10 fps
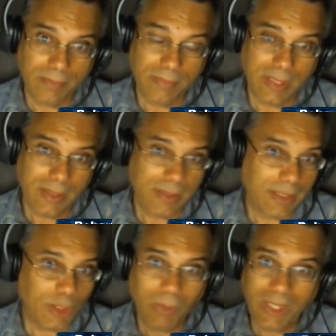These
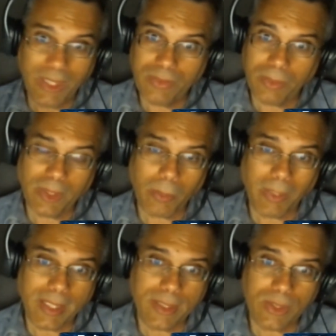beings from other planets
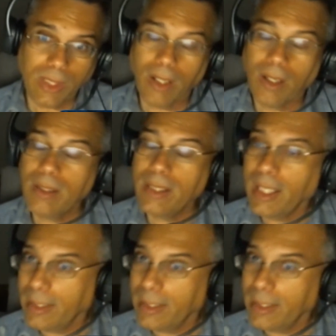are not.